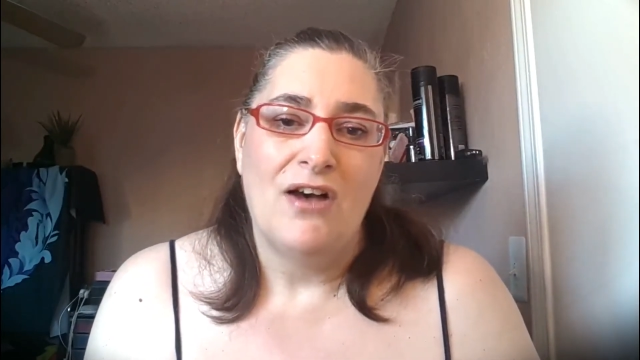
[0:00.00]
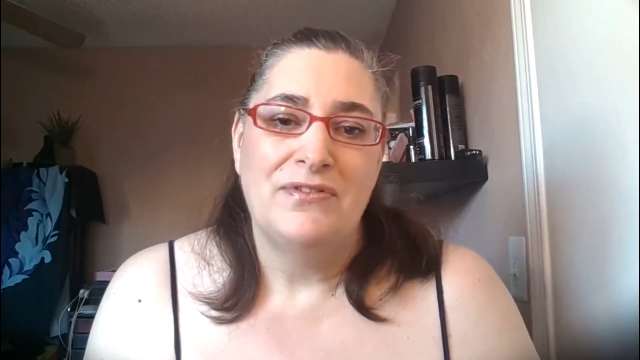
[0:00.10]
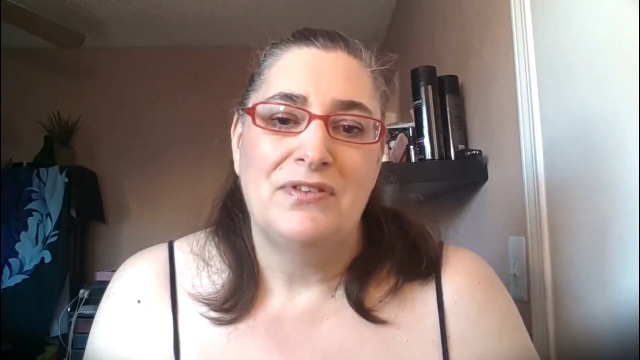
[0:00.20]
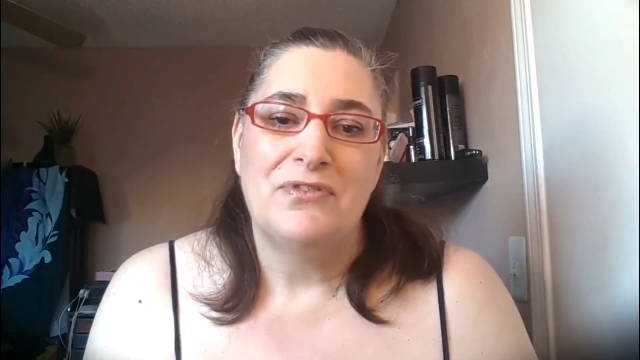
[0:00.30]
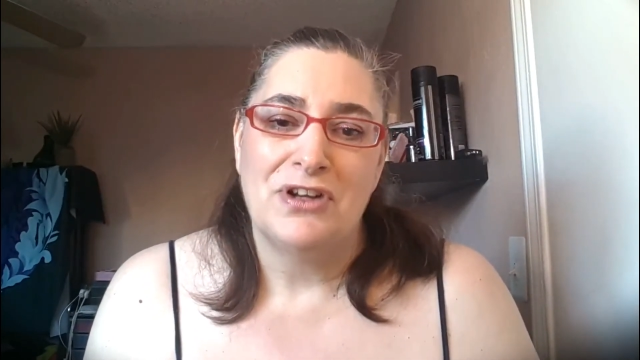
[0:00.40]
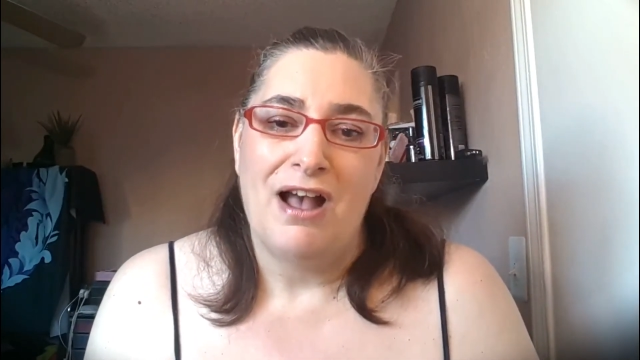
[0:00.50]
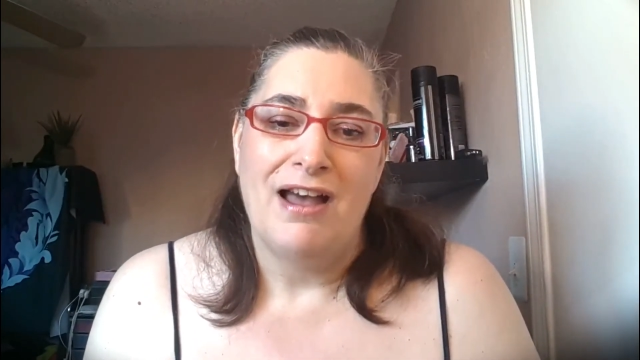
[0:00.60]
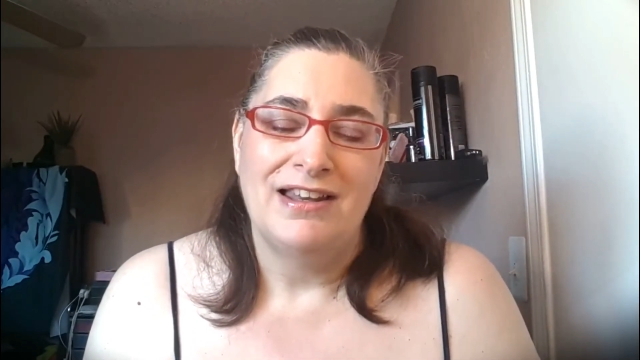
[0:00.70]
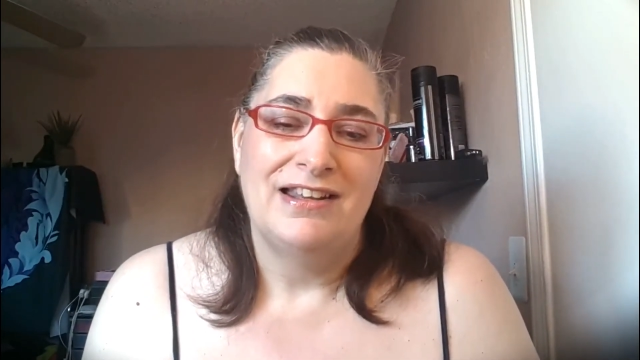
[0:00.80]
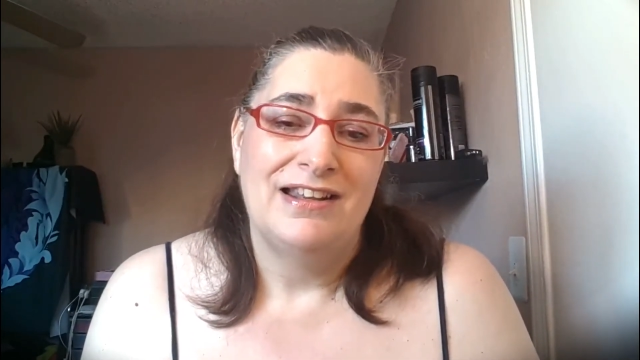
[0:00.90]
often
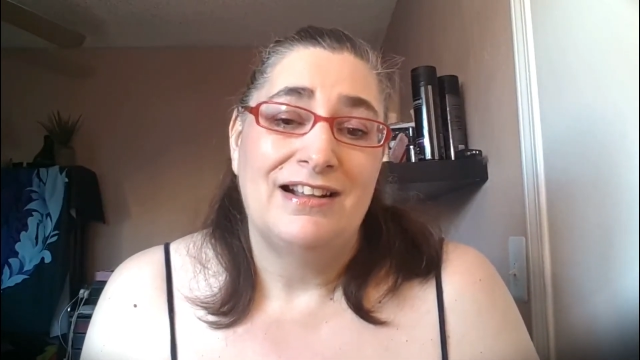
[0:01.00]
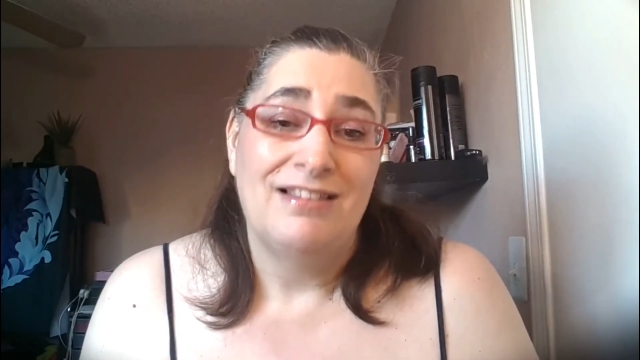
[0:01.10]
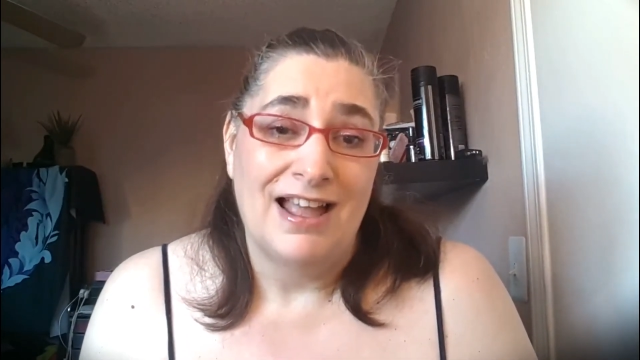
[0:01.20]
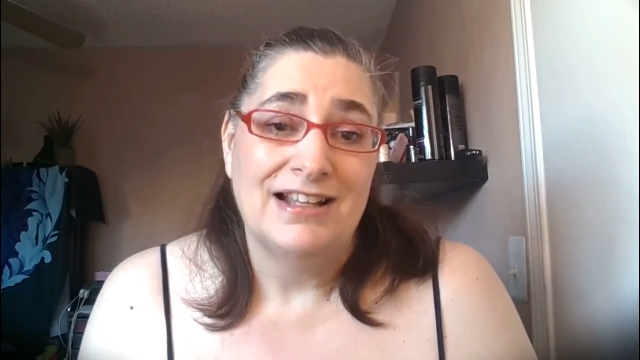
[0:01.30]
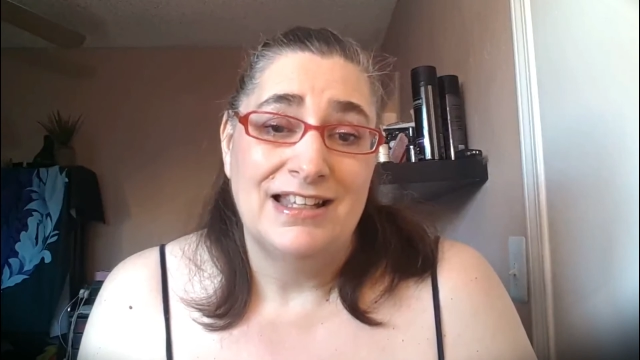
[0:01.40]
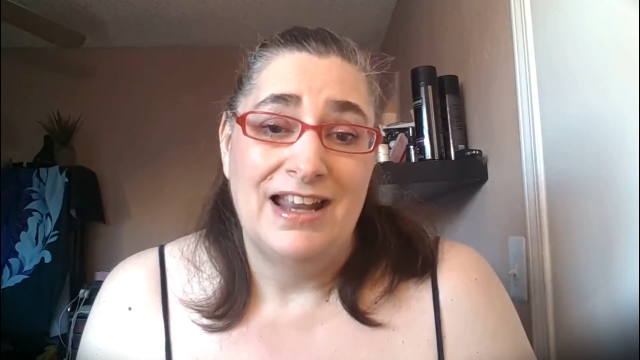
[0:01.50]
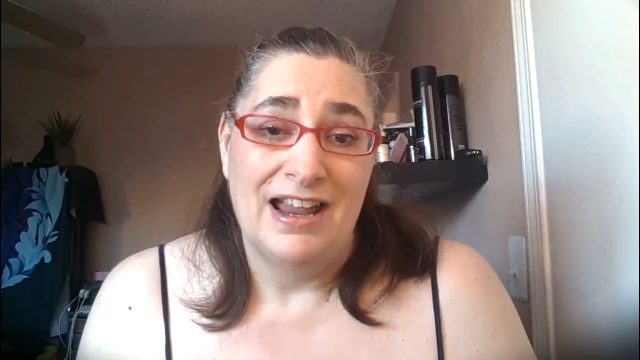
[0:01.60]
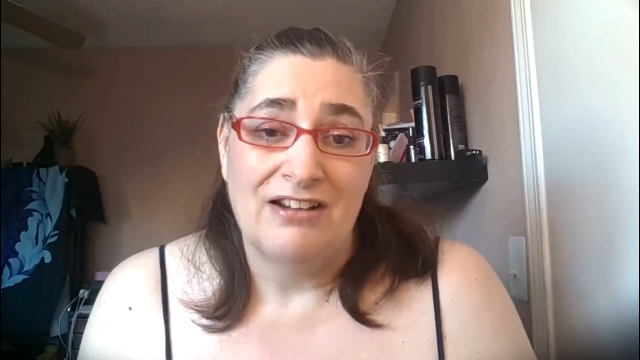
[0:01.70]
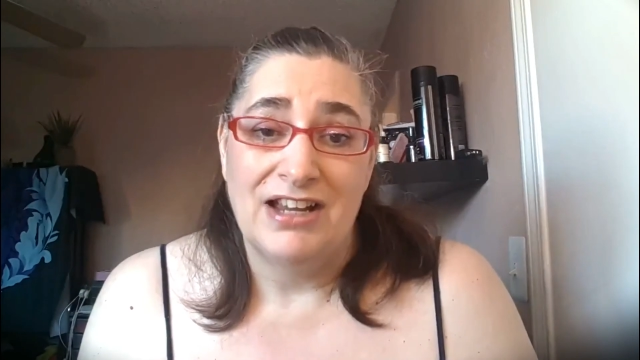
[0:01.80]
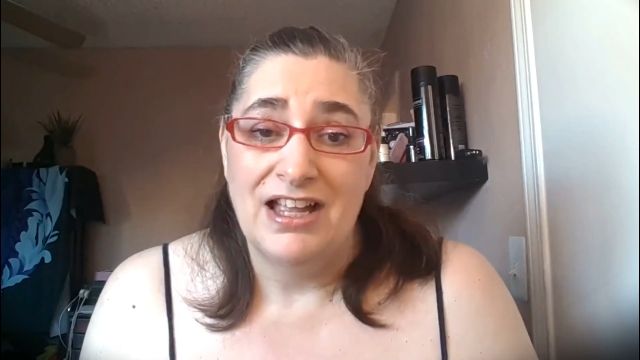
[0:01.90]
forgotten and neglected
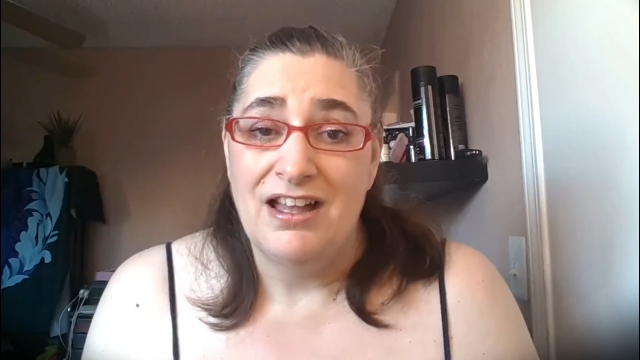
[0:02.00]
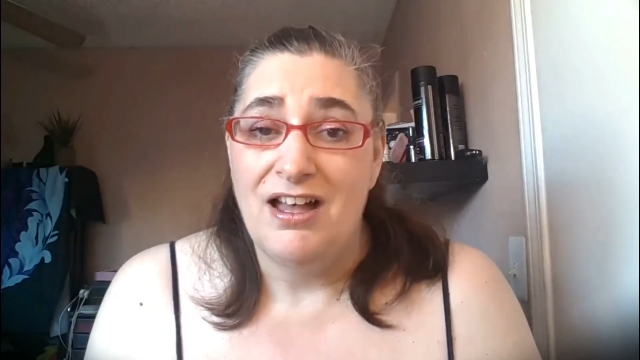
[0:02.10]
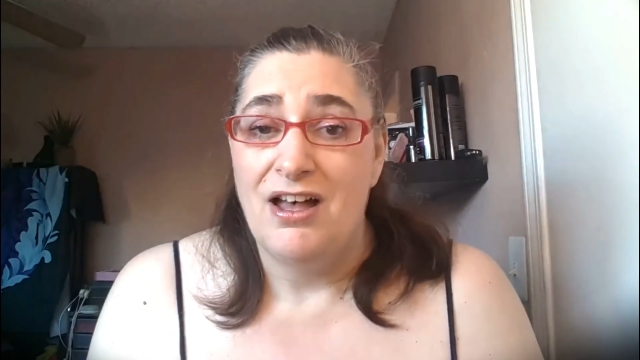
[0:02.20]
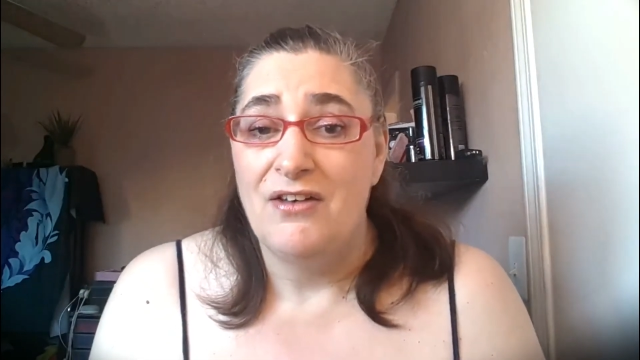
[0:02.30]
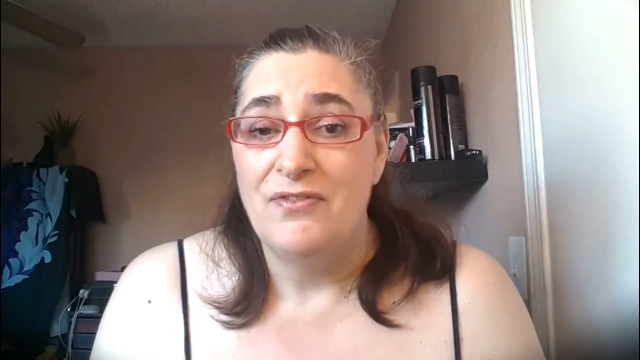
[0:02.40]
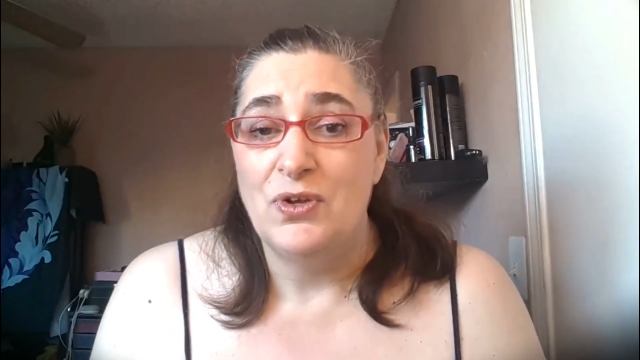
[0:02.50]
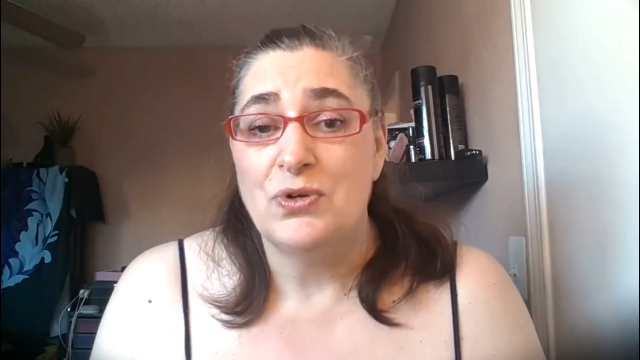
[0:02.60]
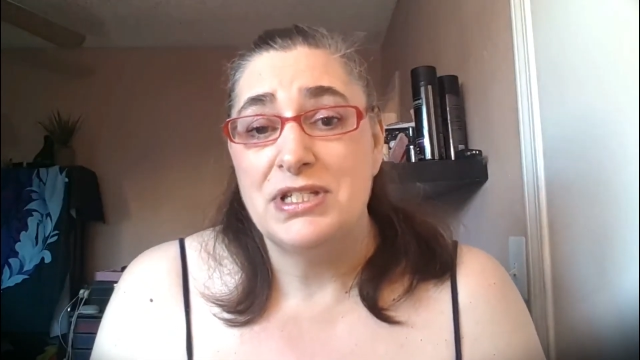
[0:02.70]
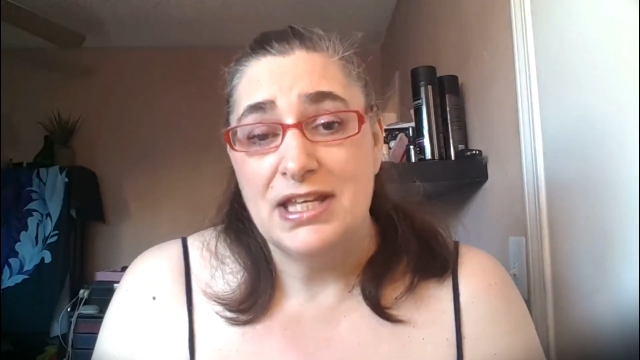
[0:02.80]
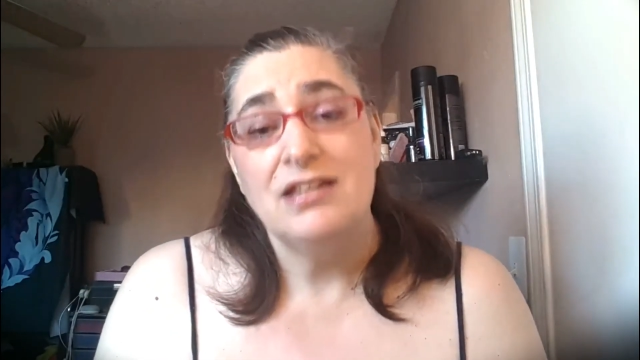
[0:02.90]
area of
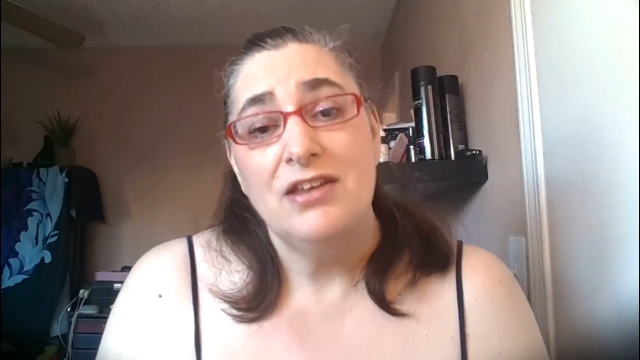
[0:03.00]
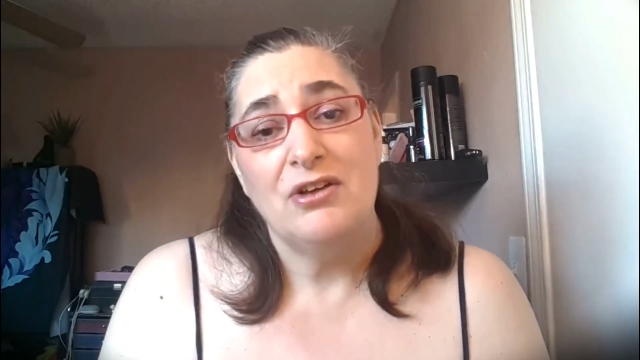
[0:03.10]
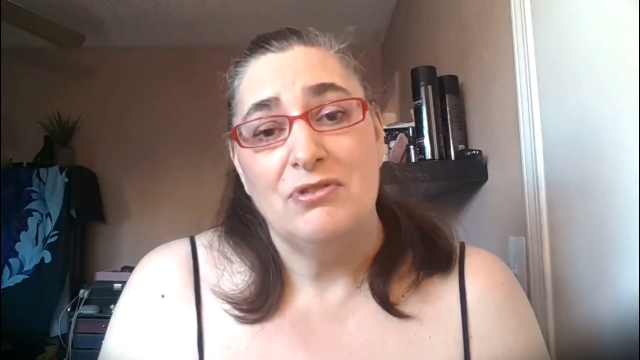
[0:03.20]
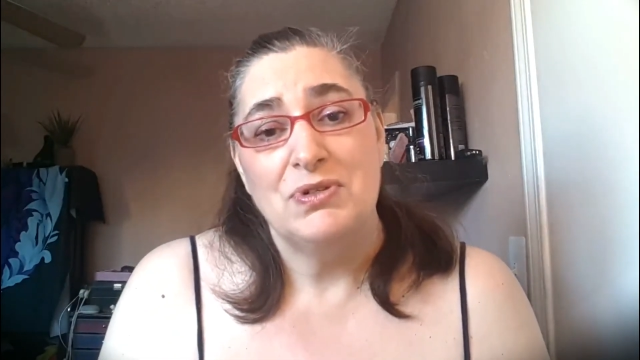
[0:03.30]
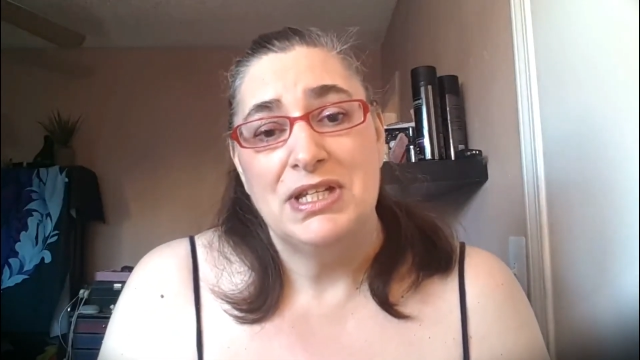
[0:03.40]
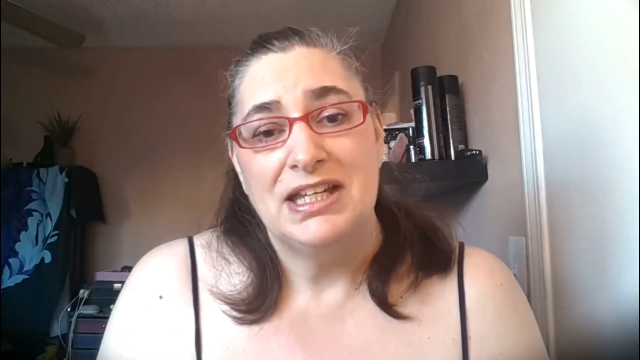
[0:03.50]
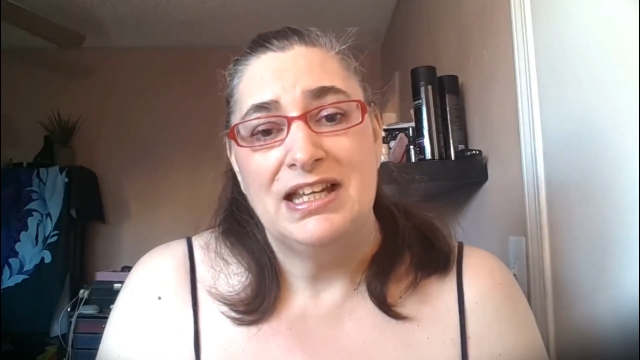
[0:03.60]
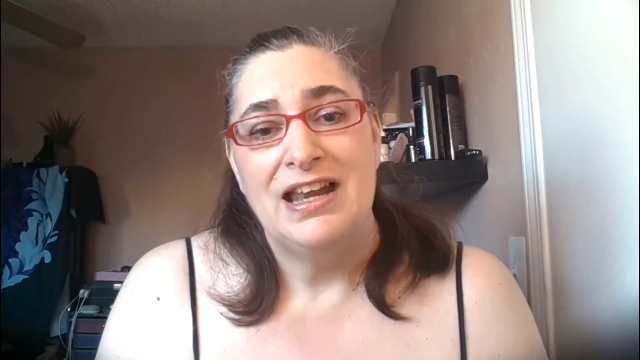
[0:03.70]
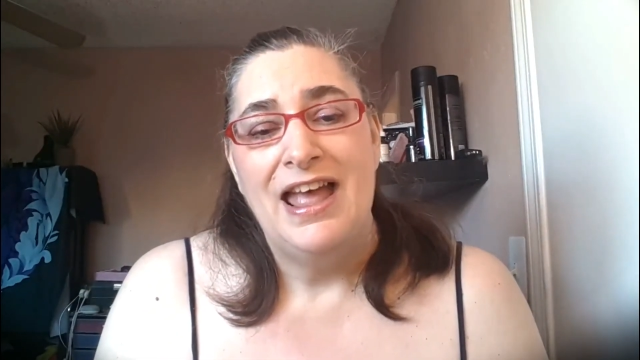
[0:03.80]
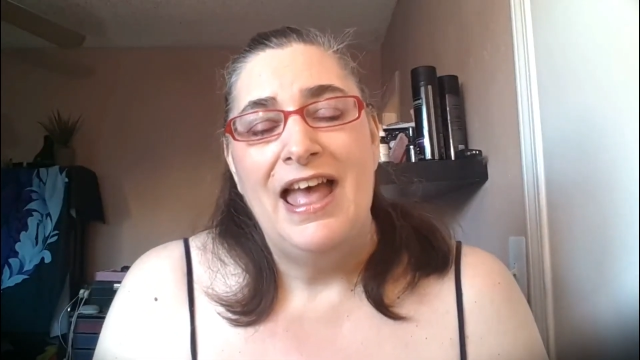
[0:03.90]
your skincare
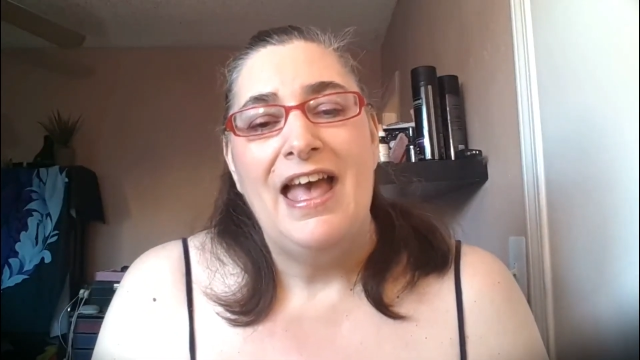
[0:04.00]
routine,